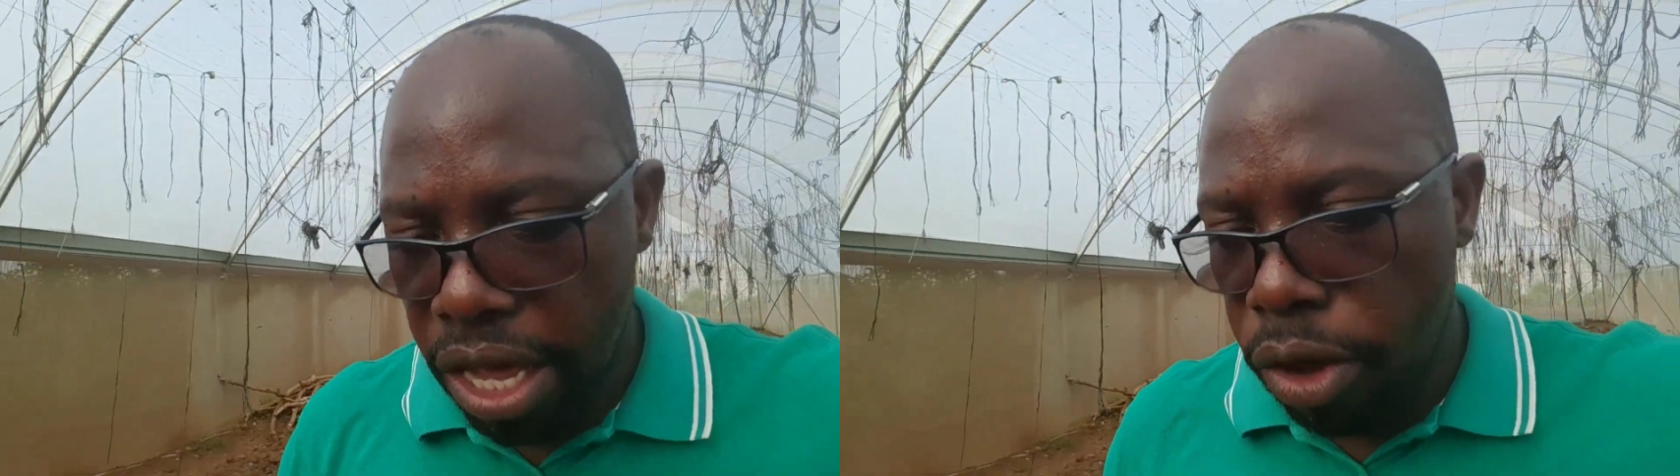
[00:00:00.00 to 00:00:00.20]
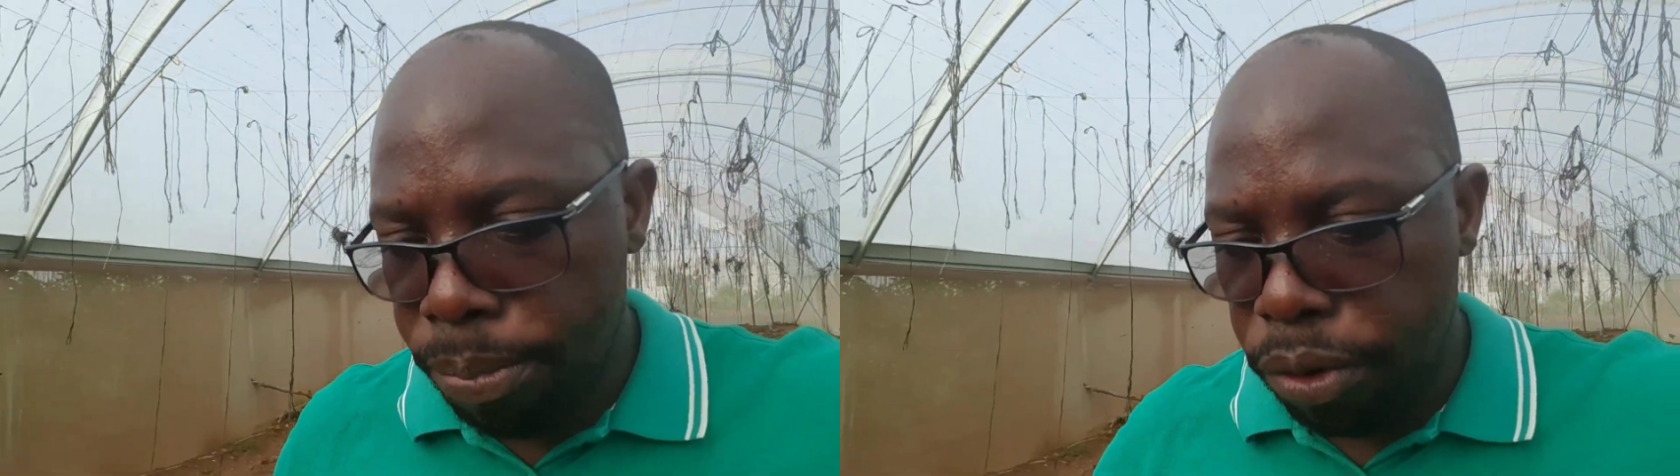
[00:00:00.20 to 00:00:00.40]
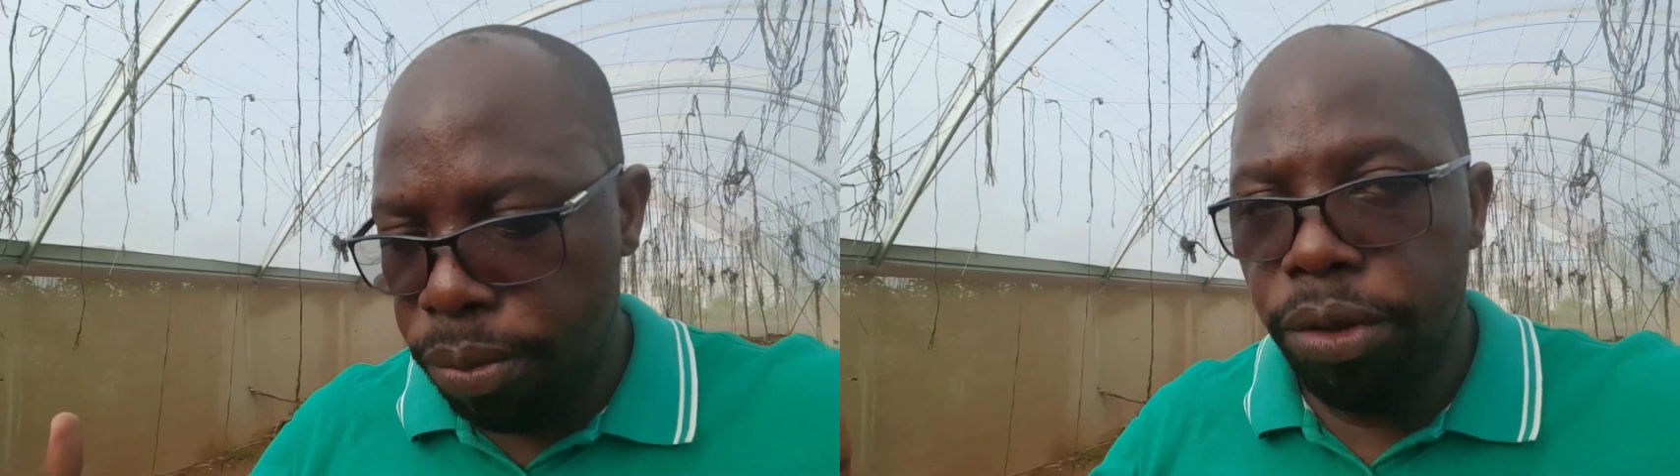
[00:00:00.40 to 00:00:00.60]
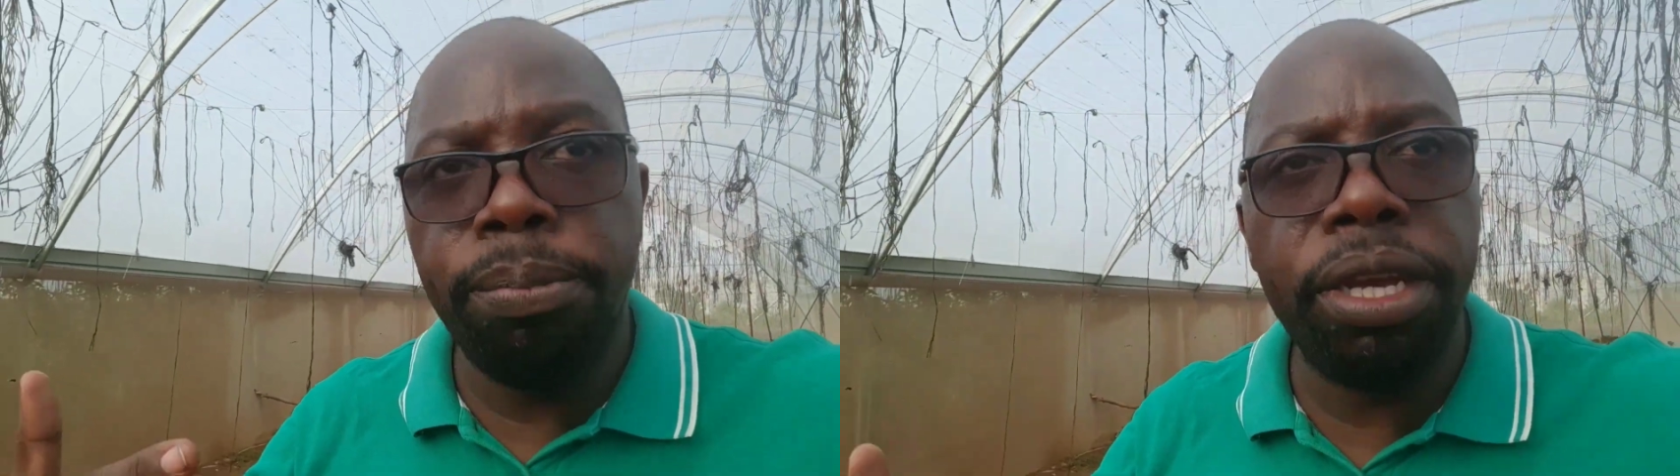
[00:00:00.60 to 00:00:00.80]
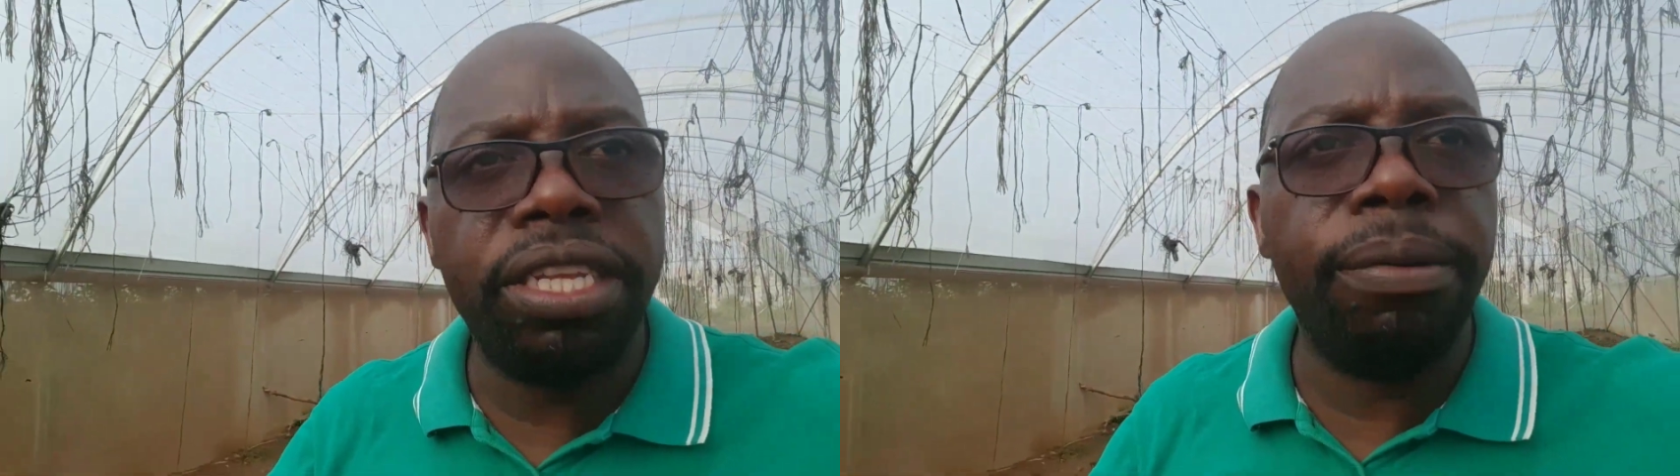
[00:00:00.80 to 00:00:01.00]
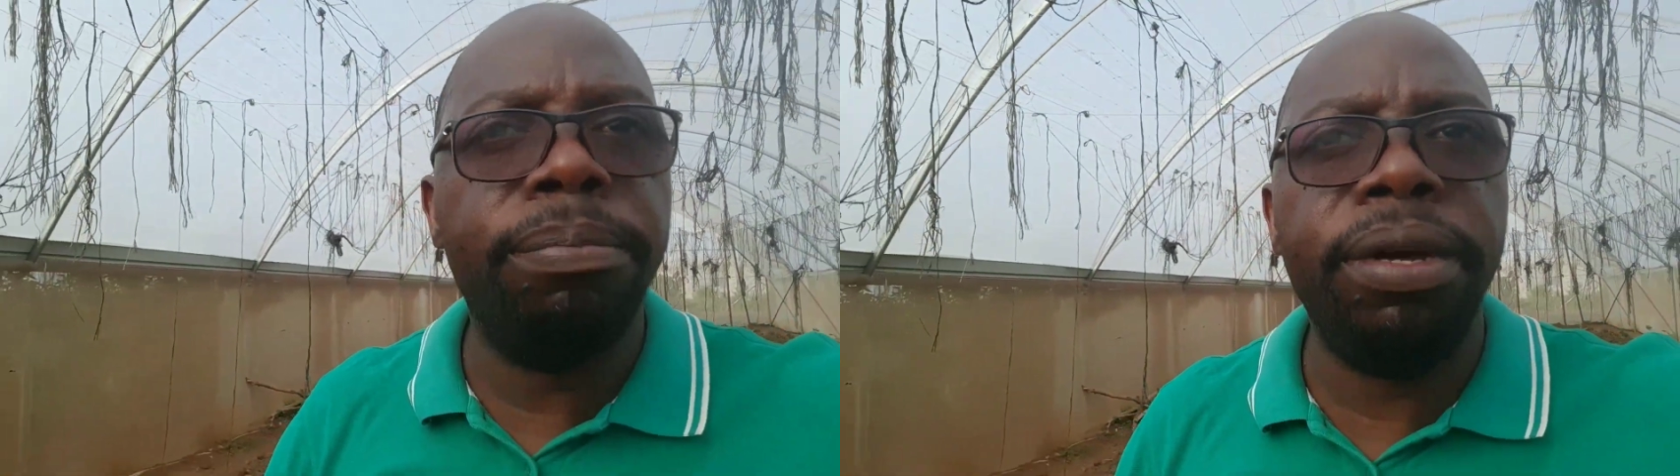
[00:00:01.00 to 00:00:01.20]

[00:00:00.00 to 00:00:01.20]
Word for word: I hope you you picked up.